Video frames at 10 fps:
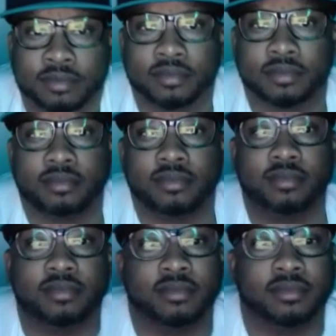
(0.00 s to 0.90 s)

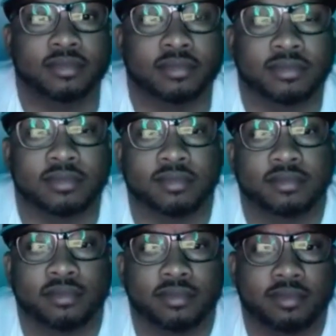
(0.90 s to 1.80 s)

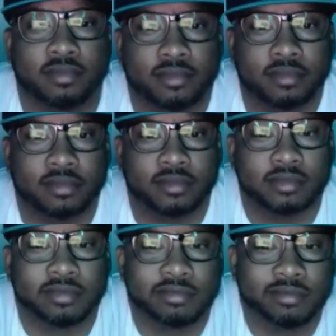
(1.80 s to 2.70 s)

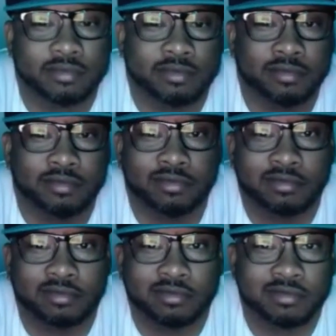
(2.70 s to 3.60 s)

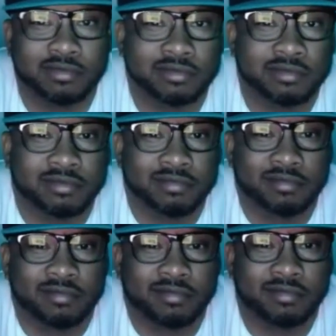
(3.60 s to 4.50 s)

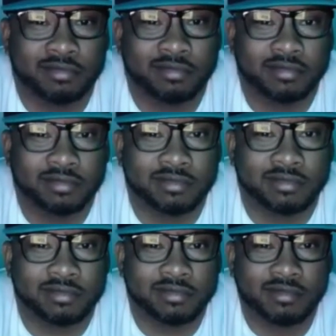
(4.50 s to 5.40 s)

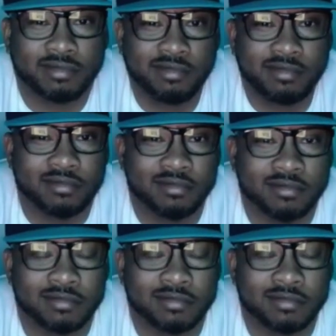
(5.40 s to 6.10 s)
(silent)